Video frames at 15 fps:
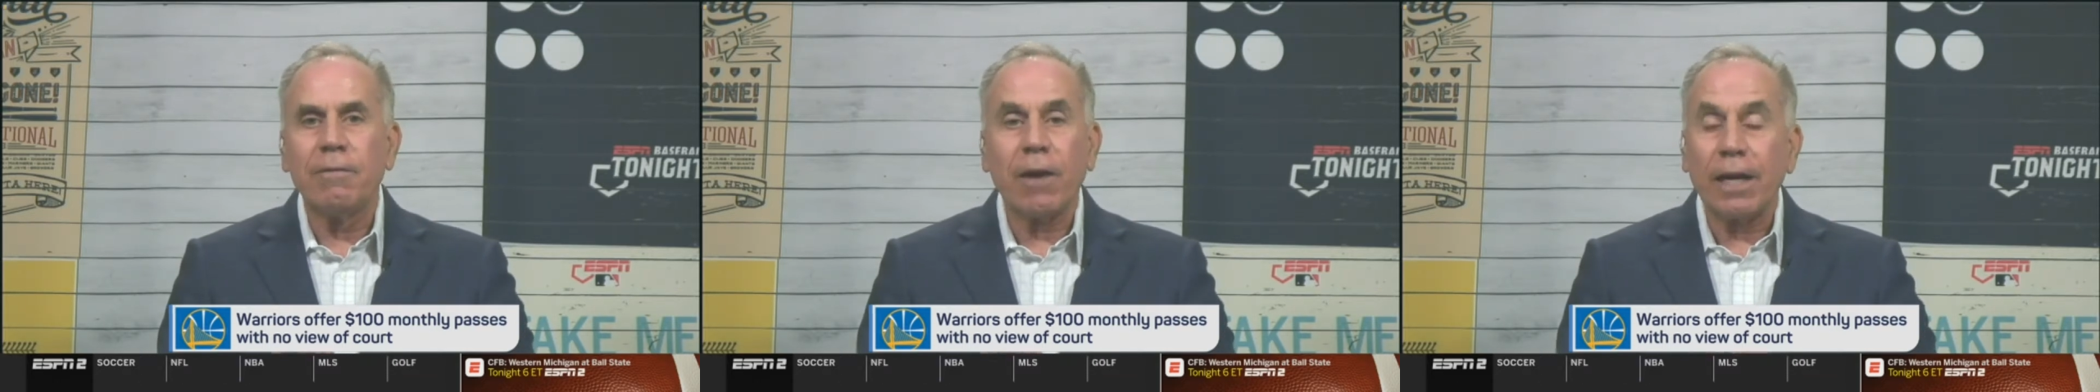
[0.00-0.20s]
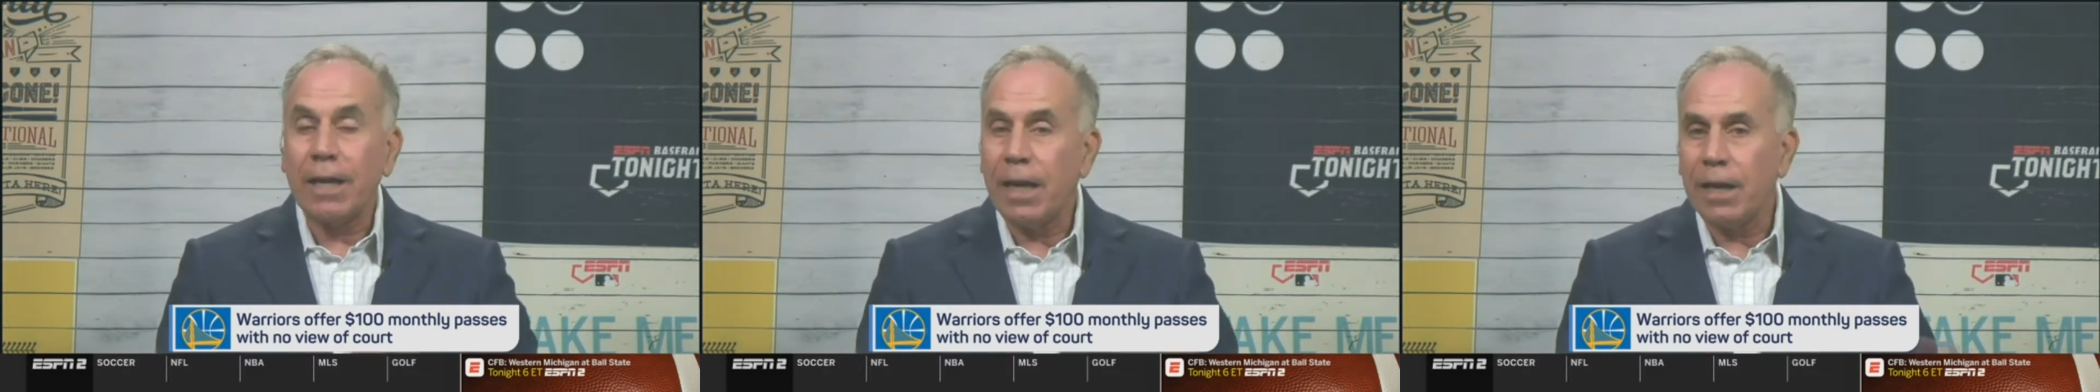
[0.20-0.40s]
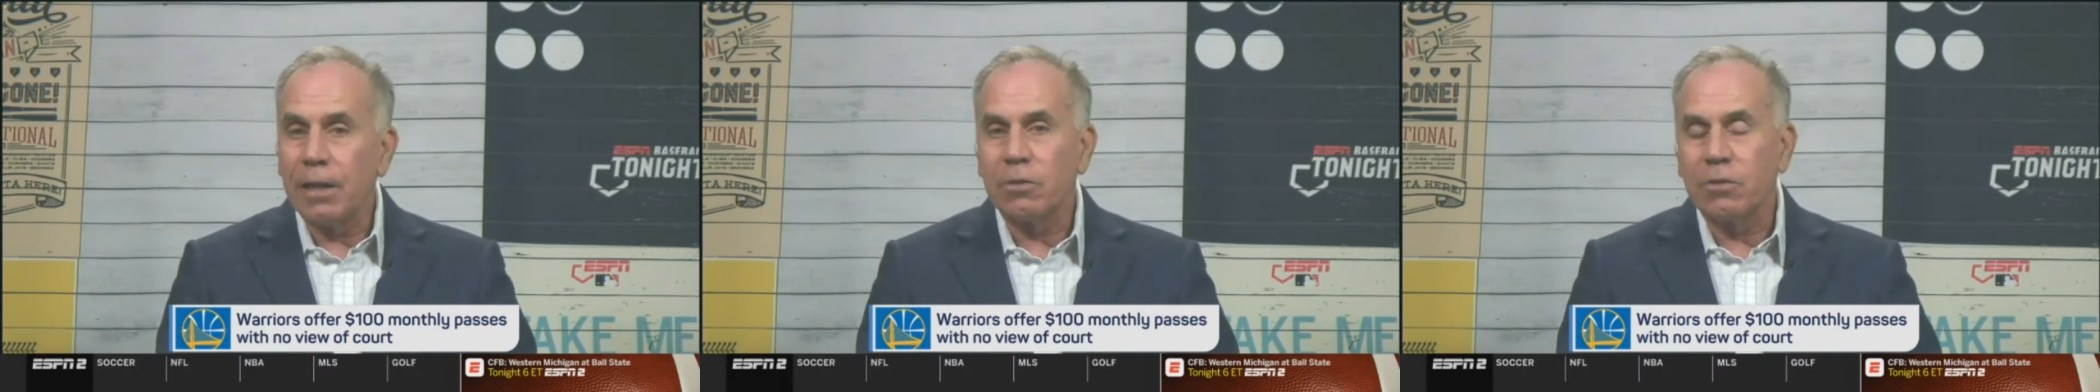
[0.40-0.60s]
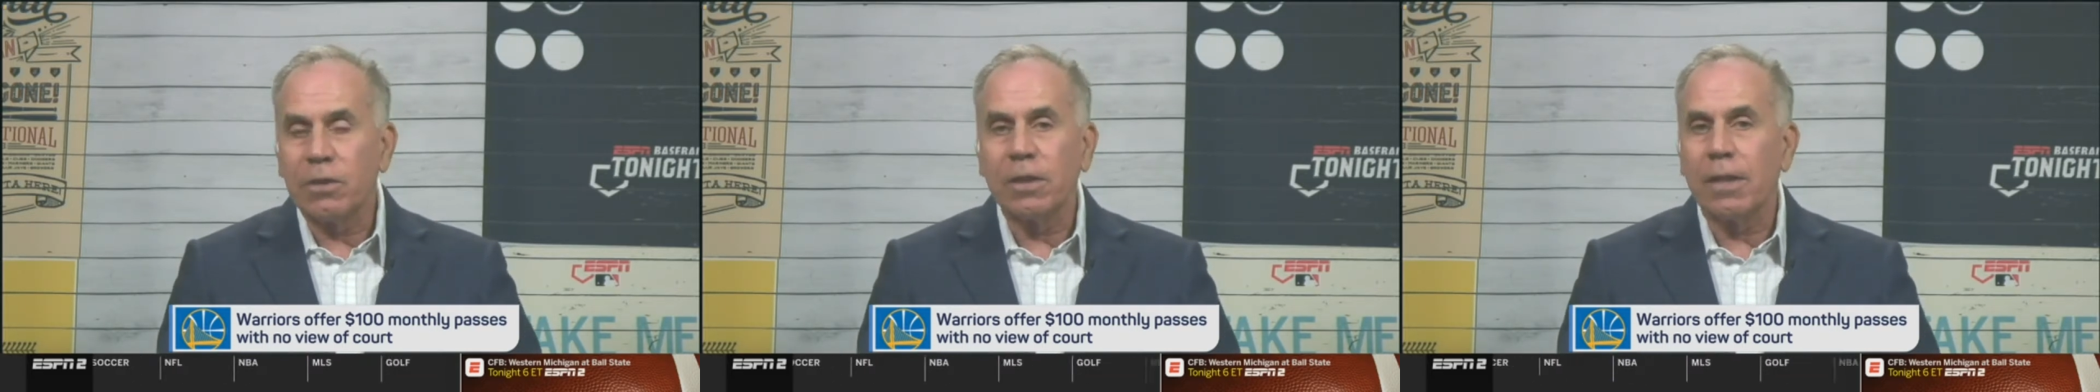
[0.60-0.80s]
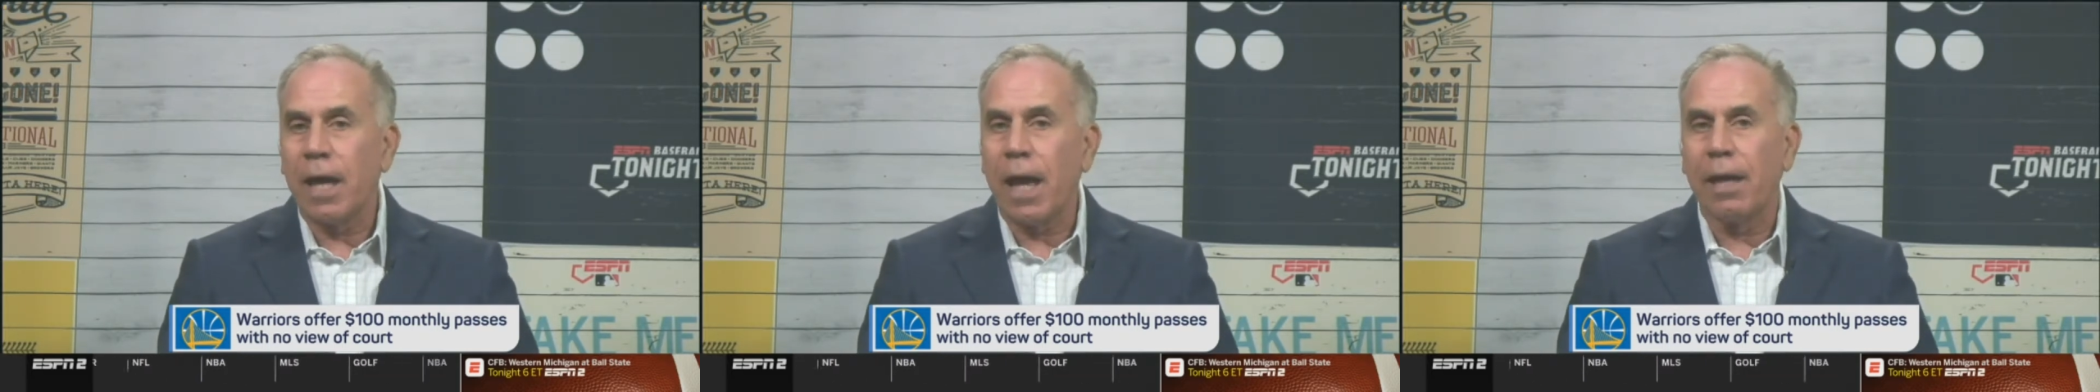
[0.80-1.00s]
If I
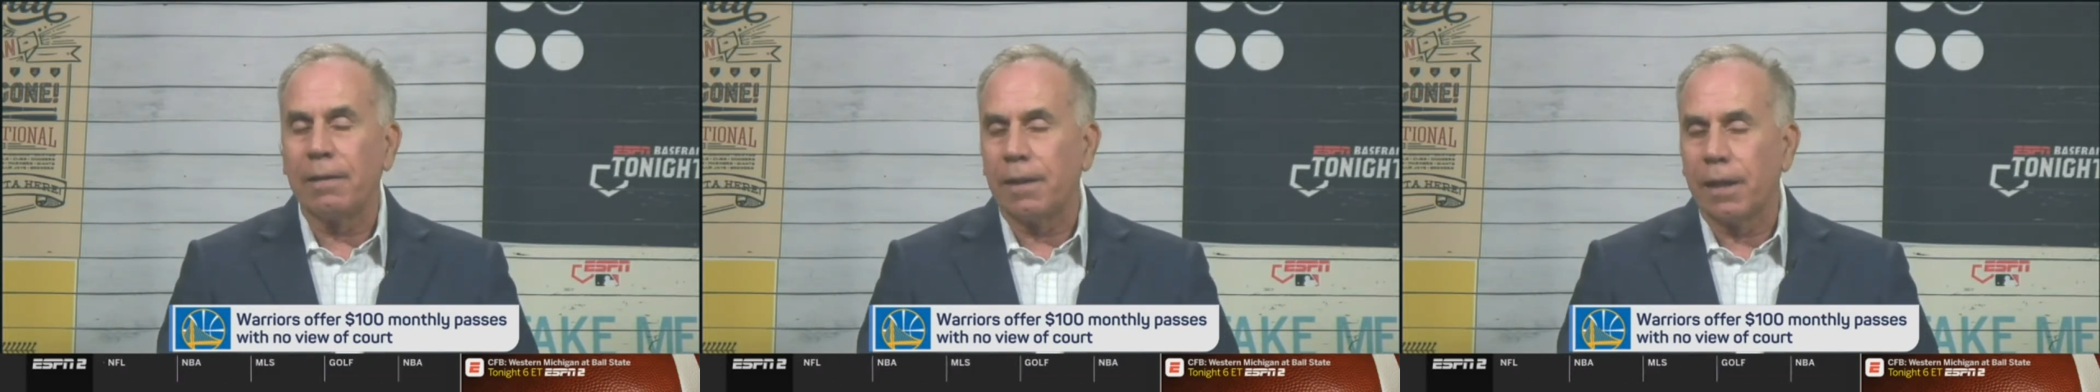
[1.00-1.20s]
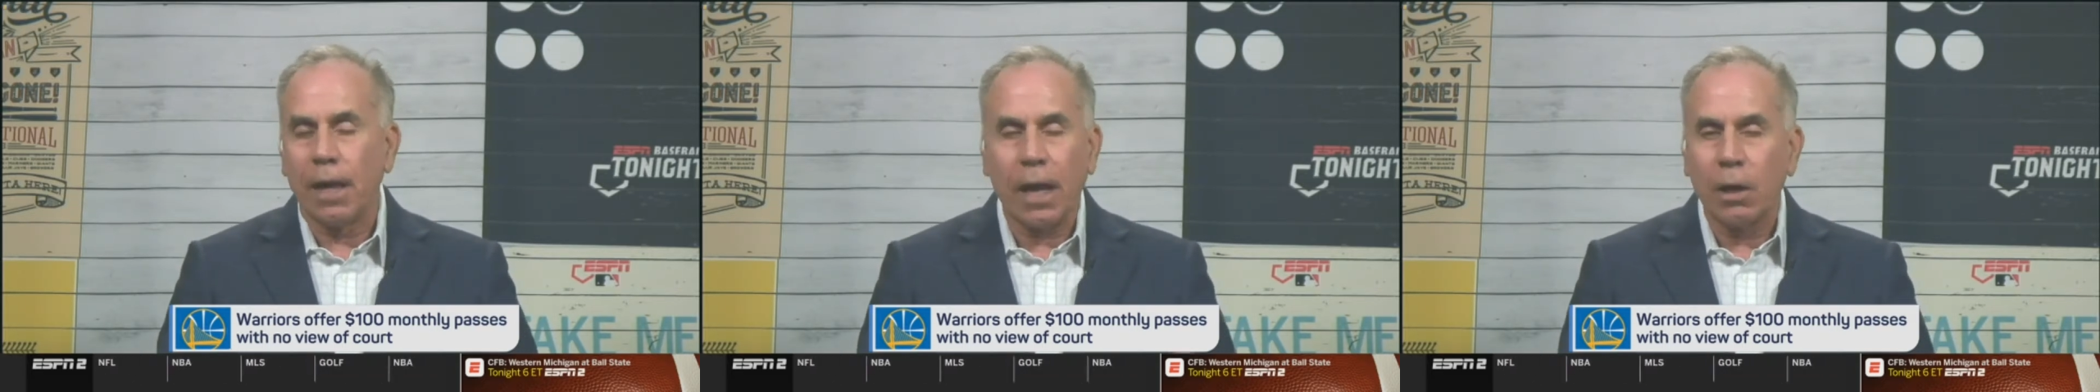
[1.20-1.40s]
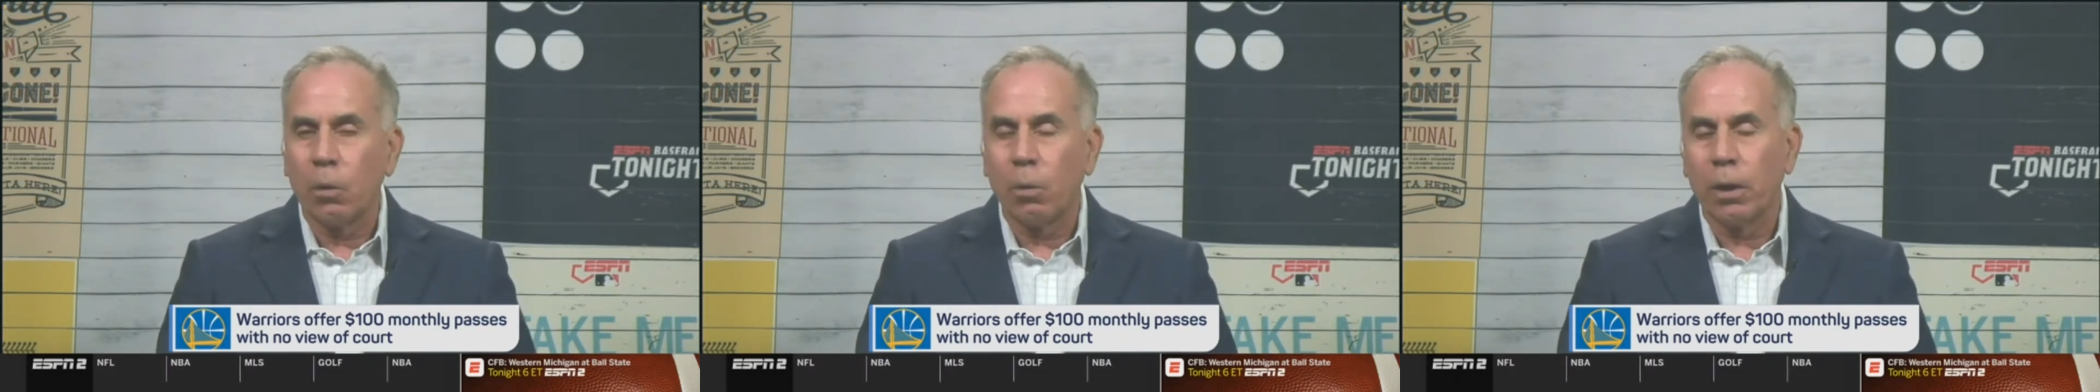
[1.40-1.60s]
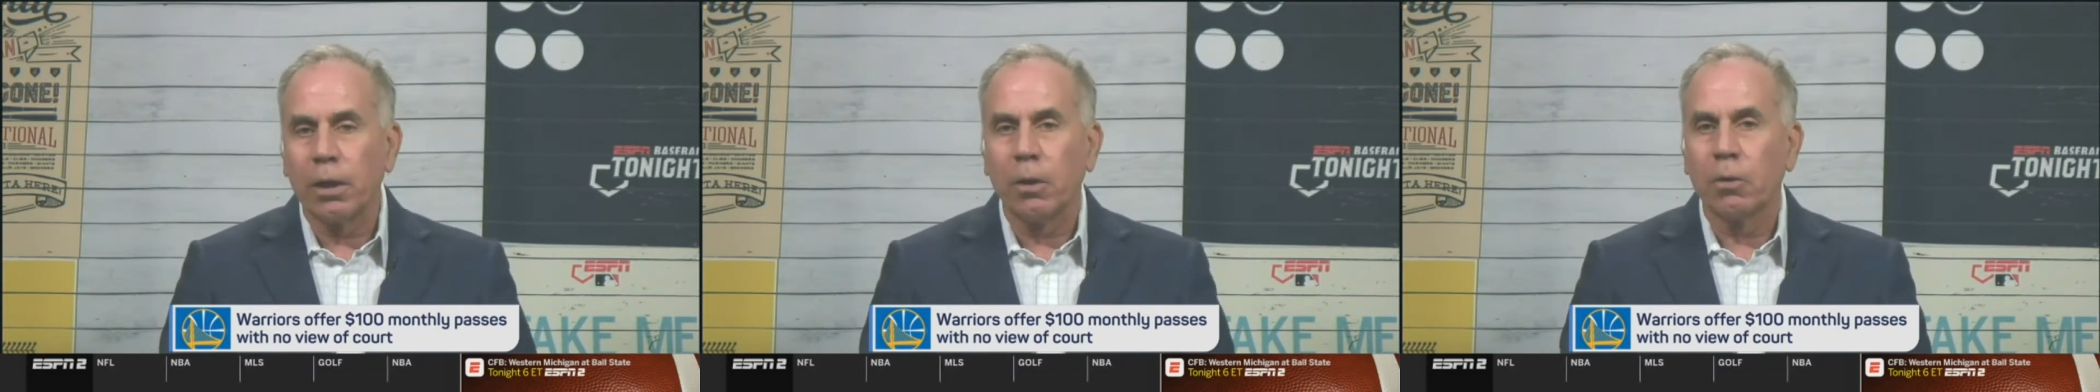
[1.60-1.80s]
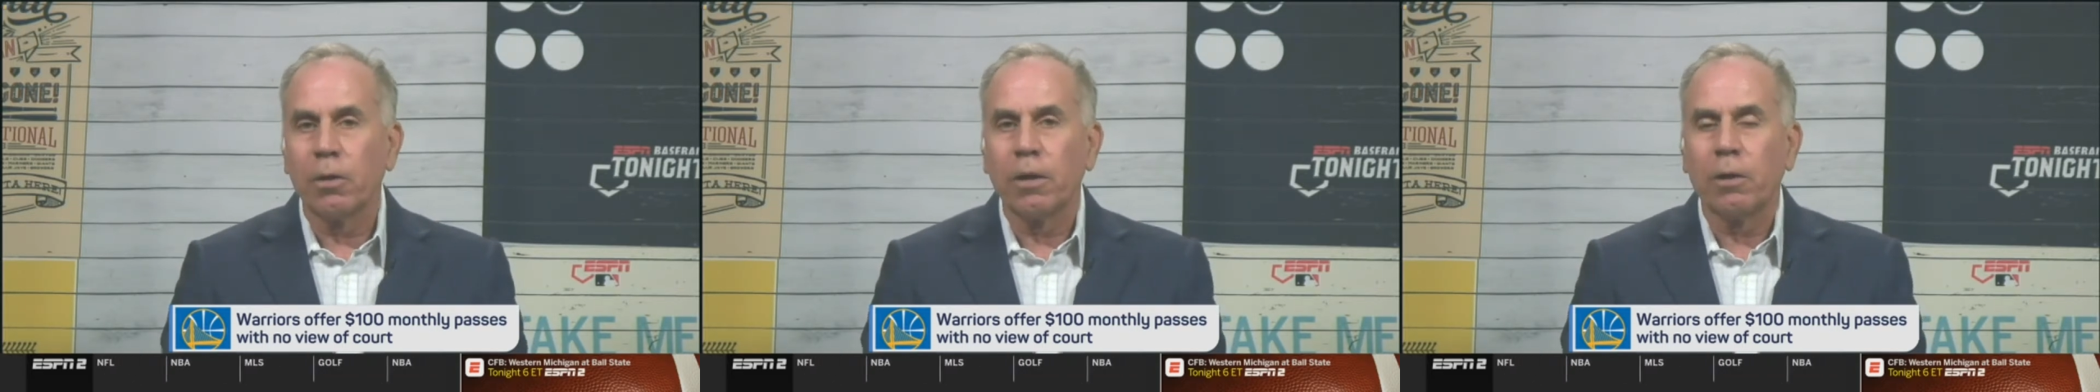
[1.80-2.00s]
can't see that,
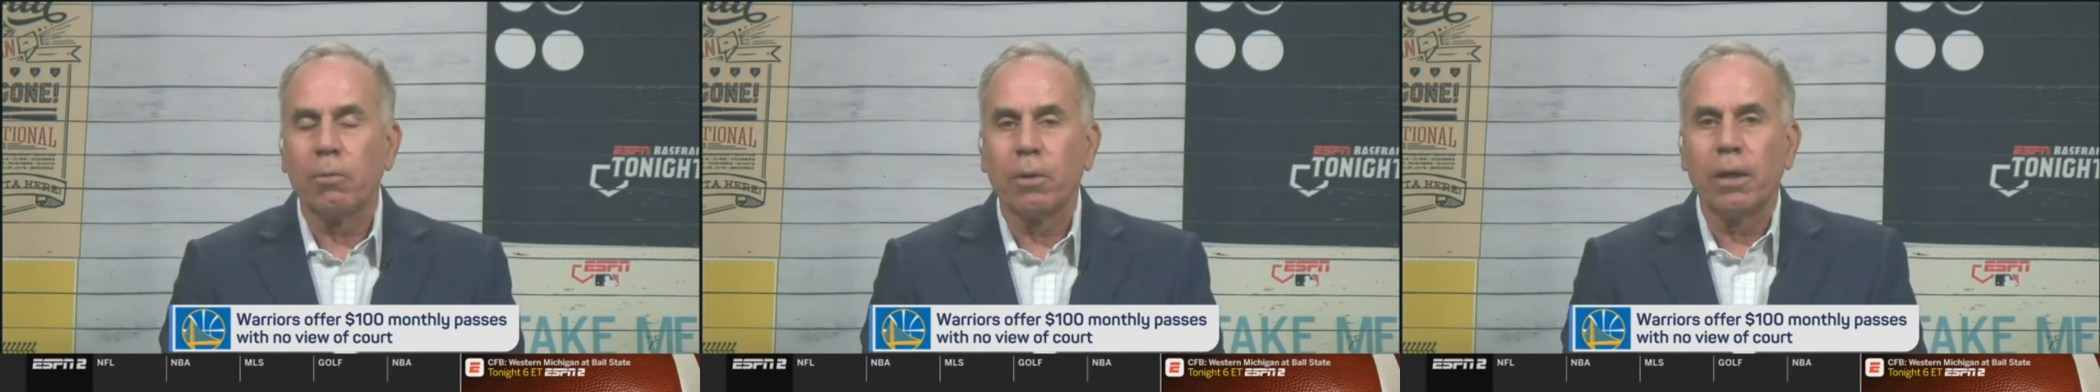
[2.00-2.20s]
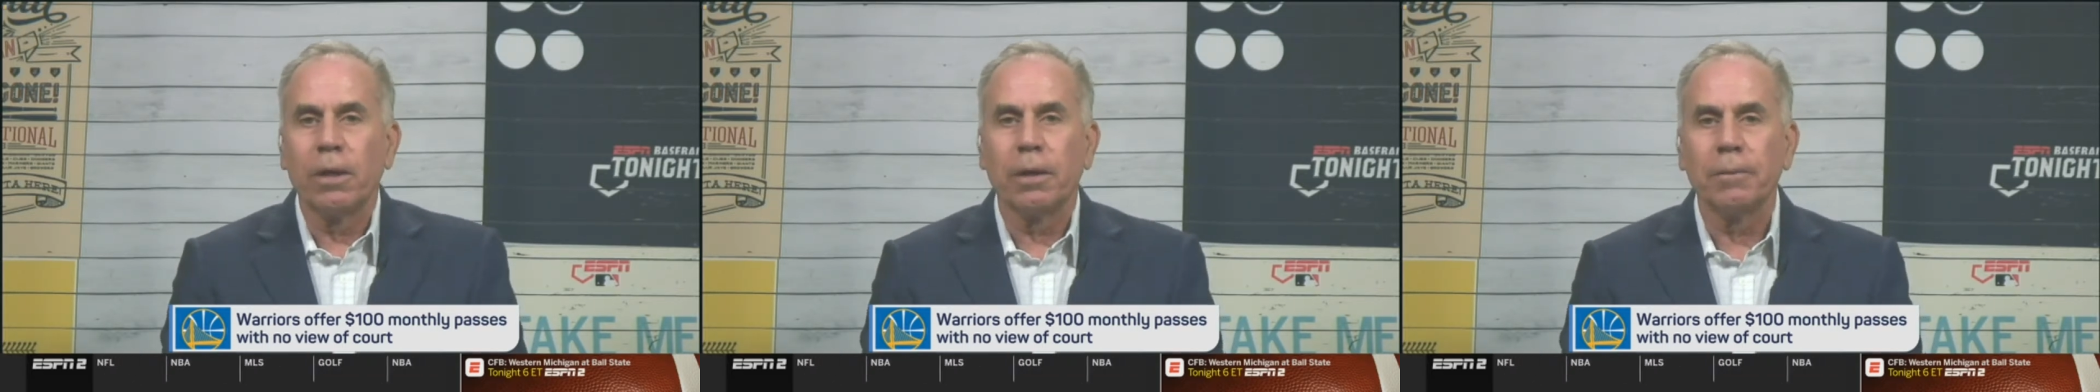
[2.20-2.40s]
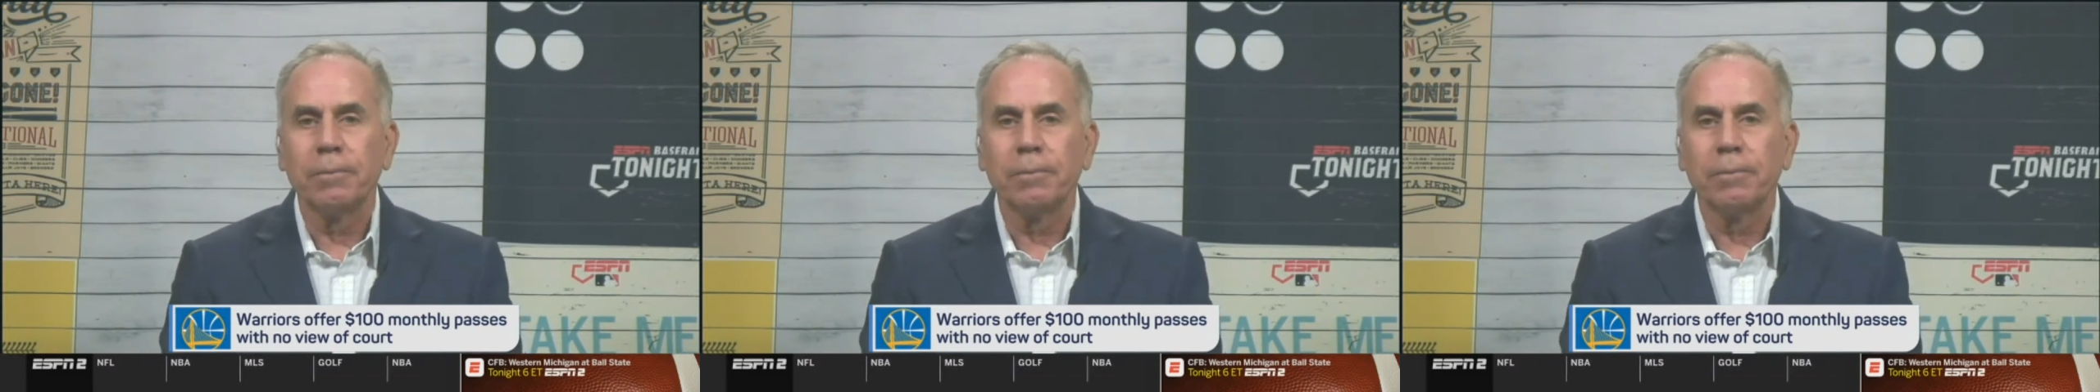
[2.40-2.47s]
then I don't want to go to